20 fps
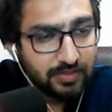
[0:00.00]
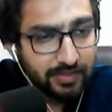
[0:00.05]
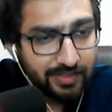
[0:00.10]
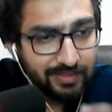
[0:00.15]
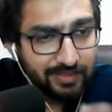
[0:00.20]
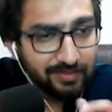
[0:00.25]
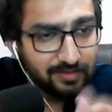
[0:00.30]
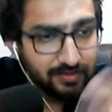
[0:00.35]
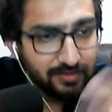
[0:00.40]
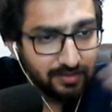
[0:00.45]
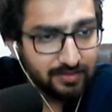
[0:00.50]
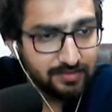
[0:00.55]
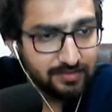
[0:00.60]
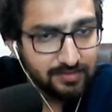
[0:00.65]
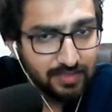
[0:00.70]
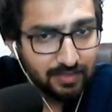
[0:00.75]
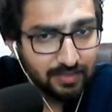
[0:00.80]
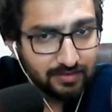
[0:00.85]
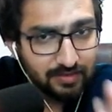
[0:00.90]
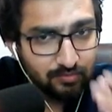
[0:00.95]
increase,
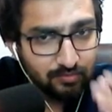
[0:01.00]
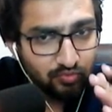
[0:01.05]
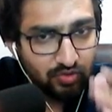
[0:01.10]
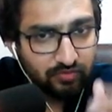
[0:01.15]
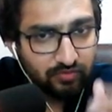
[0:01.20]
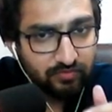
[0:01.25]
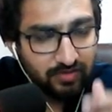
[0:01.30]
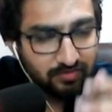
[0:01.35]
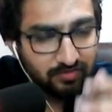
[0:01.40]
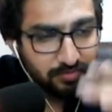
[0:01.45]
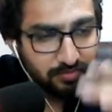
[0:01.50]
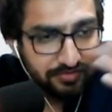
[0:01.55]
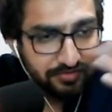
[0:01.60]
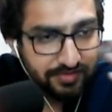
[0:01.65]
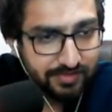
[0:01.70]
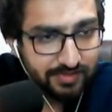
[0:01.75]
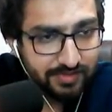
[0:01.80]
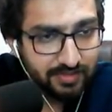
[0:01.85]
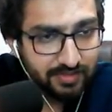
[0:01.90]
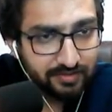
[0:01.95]
like
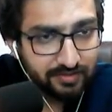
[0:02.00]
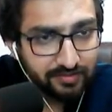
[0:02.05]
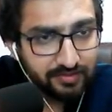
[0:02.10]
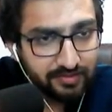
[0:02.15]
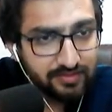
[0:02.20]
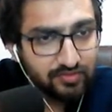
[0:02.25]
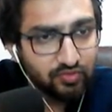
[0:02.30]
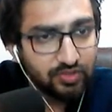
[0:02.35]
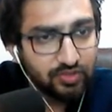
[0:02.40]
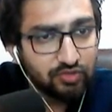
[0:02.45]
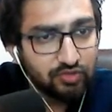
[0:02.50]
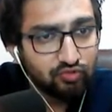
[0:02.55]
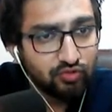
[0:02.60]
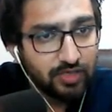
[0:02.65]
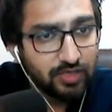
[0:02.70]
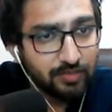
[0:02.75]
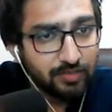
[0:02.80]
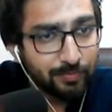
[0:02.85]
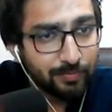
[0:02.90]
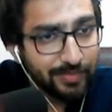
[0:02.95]
10.5% increase, you need to
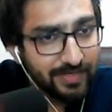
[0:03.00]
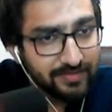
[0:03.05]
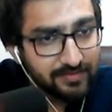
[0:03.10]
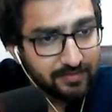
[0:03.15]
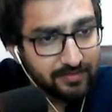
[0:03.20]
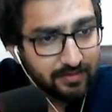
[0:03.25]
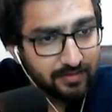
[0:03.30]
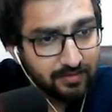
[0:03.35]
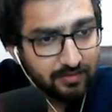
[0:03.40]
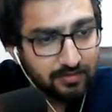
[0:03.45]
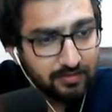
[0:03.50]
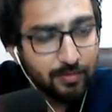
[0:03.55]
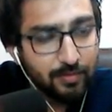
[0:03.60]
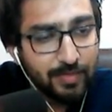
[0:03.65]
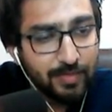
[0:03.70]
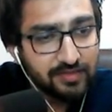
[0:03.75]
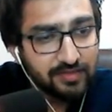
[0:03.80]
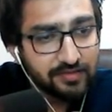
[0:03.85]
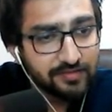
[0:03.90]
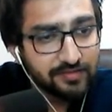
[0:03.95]
write plus there. The
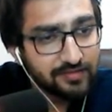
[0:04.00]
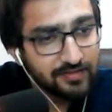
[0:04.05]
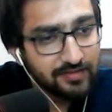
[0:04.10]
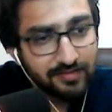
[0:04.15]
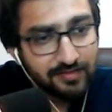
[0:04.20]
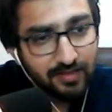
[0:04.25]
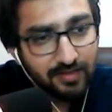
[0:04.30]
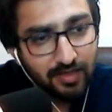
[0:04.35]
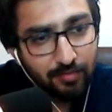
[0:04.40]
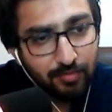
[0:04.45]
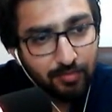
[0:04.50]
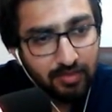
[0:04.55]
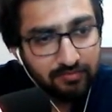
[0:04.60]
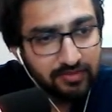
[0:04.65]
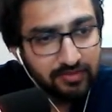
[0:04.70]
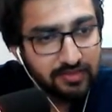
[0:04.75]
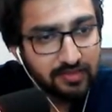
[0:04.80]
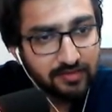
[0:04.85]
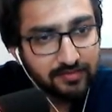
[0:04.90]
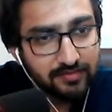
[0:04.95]
method is the same,
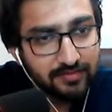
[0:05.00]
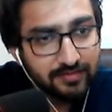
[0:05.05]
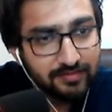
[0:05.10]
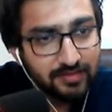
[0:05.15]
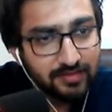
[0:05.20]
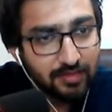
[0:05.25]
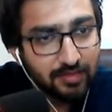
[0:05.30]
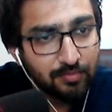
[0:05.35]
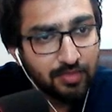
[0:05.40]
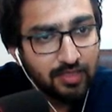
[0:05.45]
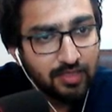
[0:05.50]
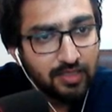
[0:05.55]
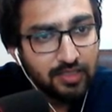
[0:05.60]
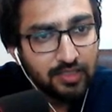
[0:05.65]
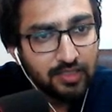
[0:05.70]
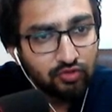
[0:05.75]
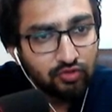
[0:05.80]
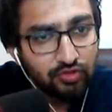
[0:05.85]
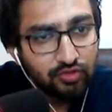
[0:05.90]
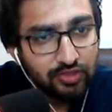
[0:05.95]
everything is the same.
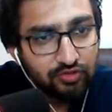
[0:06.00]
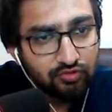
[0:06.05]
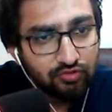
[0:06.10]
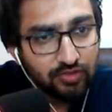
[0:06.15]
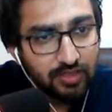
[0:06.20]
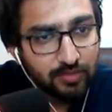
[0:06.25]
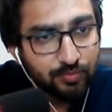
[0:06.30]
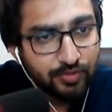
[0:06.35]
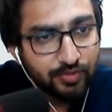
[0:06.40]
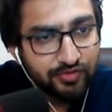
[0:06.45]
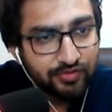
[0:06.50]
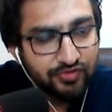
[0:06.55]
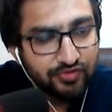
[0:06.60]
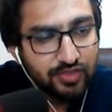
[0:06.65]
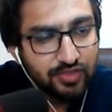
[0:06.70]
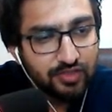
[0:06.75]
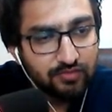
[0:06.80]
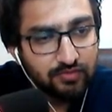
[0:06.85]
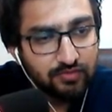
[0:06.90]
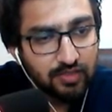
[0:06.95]
You need to write
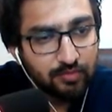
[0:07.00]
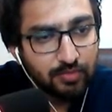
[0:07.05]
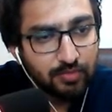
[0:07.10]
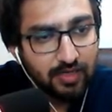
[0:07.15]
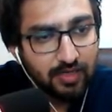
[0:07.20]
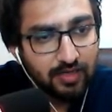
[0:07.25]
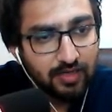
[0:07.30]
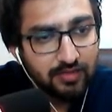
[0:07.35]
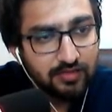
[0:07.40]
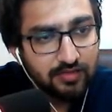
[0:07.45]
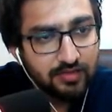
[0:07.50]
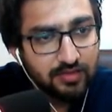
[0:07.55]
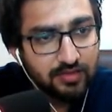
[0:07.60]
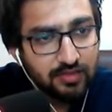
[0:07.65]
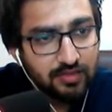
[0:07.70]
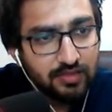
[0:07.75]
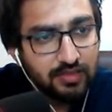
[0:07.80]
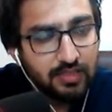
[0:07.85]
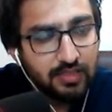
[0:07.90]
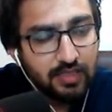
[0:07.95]
percent divided by 100
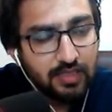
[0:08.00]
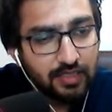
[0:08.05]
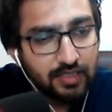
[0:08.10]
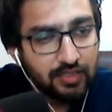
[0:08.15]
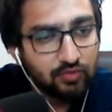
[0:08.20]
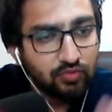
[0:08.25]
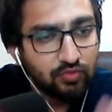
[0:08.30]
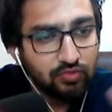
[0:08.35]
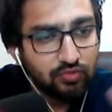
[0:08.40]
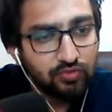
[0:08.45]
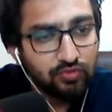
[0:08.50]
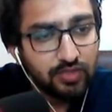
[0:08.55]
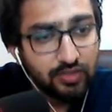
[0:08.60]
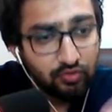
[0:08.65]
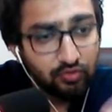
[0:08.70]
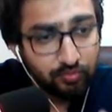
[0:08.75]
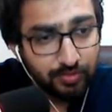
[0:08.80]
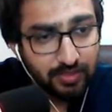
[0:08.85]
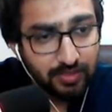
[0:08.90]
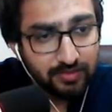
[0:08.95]
and equal to the
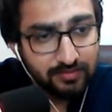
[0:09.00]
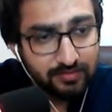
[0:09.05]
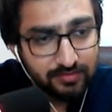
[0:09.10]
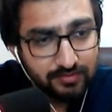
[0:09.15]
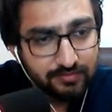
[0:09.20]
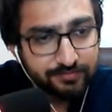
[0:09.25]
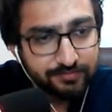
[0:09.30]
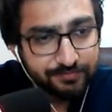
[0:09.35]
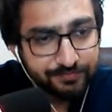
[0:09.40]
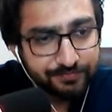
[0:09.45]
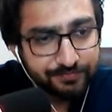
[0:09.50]
new price.